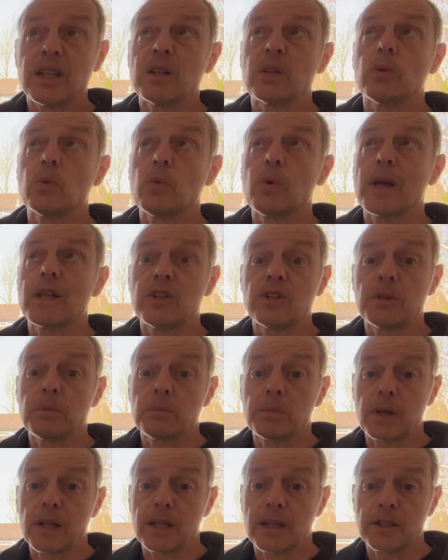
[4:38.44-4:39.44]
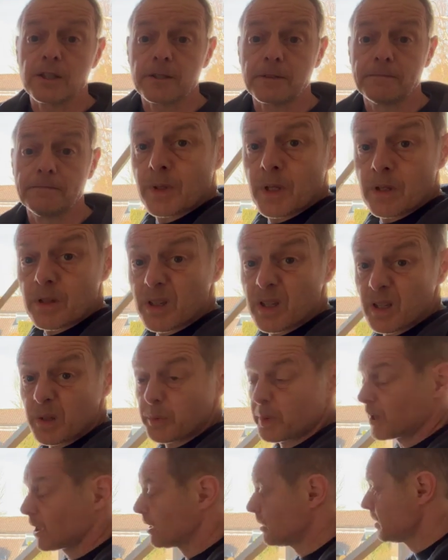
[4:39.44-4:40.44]
it will wedge in place. So here
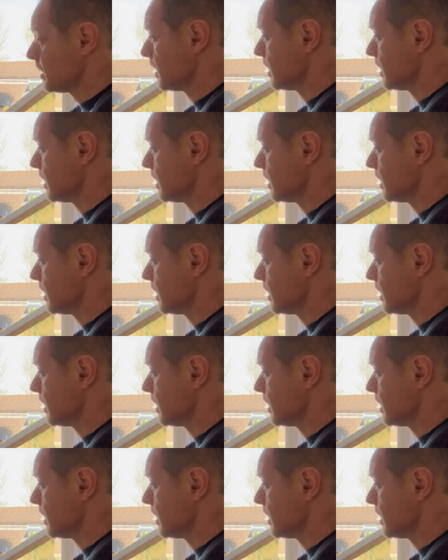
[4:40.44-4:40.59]
we go.